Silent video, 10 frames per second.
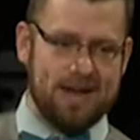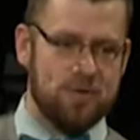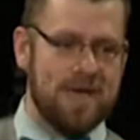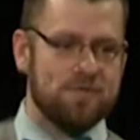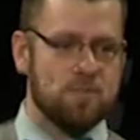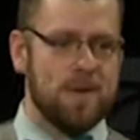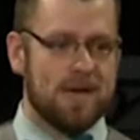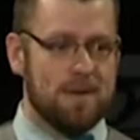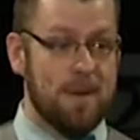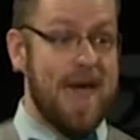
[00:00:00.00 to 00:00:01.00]
do, if you
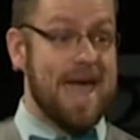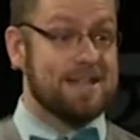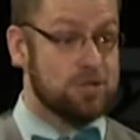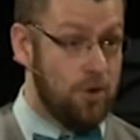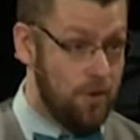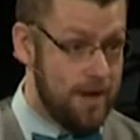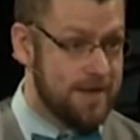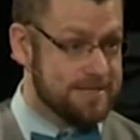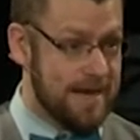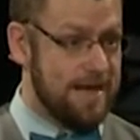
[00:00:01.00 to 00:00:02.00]
pick up a toy,
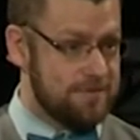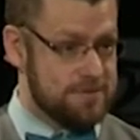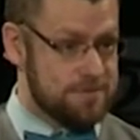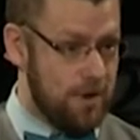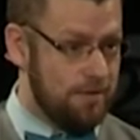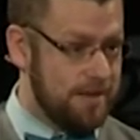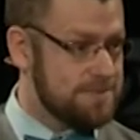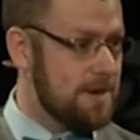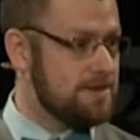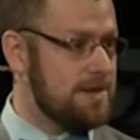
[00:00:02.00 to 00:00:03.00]
because I have small
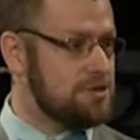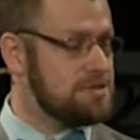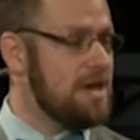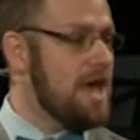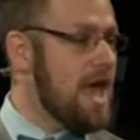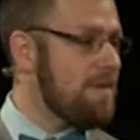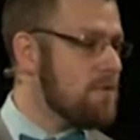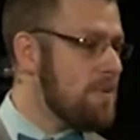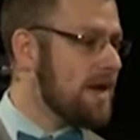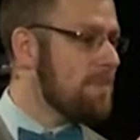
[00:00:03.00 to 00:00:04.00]
expectations, if
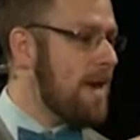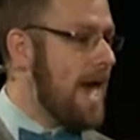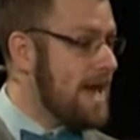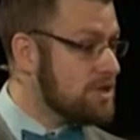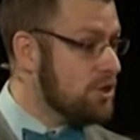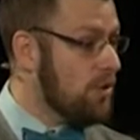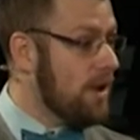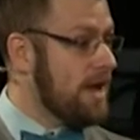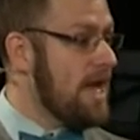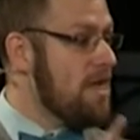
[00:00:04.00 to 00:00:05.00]
you pick up a
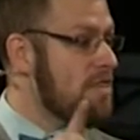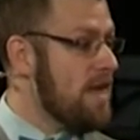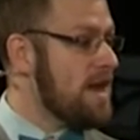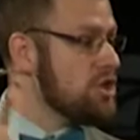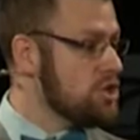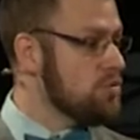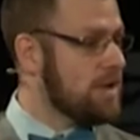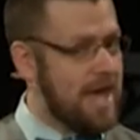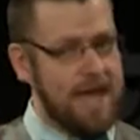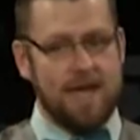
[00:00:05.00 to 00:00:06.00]
toy, then you
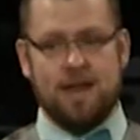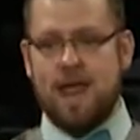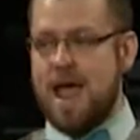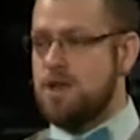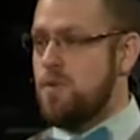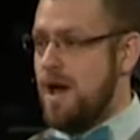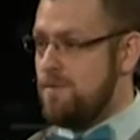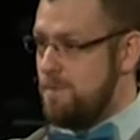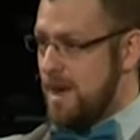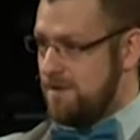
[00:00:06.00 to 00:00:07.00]
can and you have
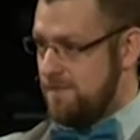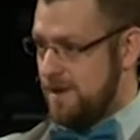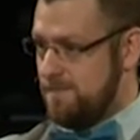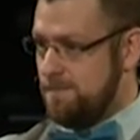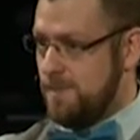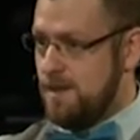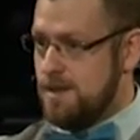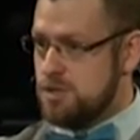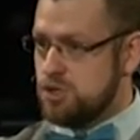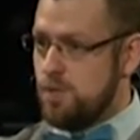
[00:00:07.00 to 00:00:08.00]
a benefit.
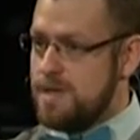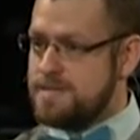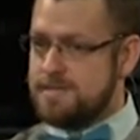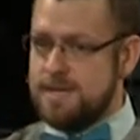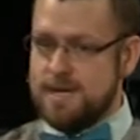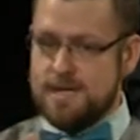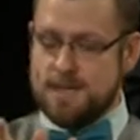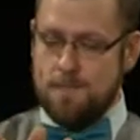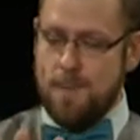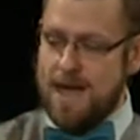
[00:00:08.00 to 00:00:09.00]
So it's
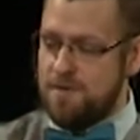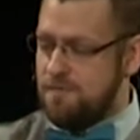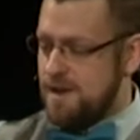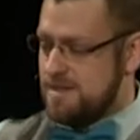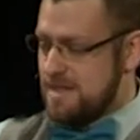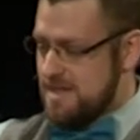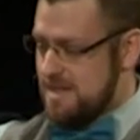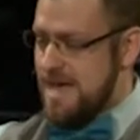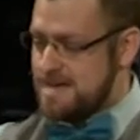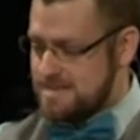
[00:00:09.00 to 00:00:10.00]
the benefit, the
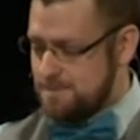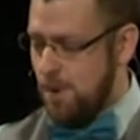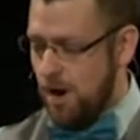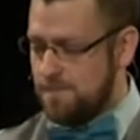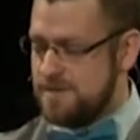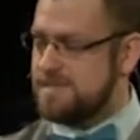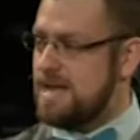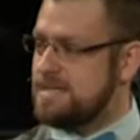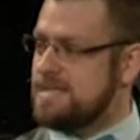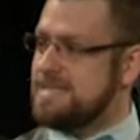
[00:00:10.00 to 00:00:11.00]
then part of the
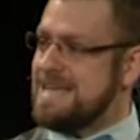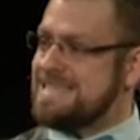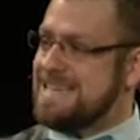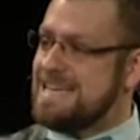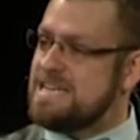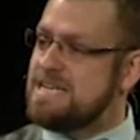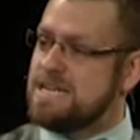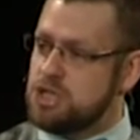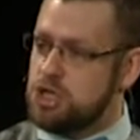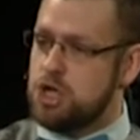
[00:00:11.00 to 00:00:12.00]
sentence is
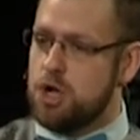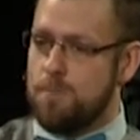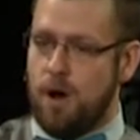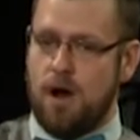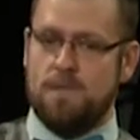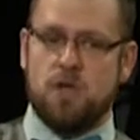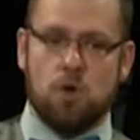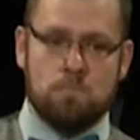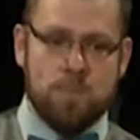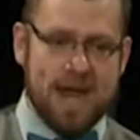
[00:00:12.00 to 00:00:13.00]
conditioned upon the
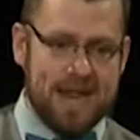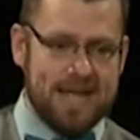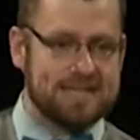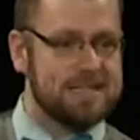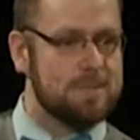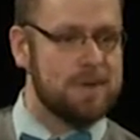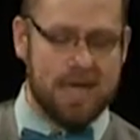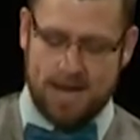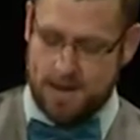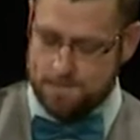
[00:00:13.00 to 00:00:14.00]
obedience at the
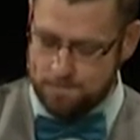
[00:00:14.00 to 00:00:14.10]
beginning.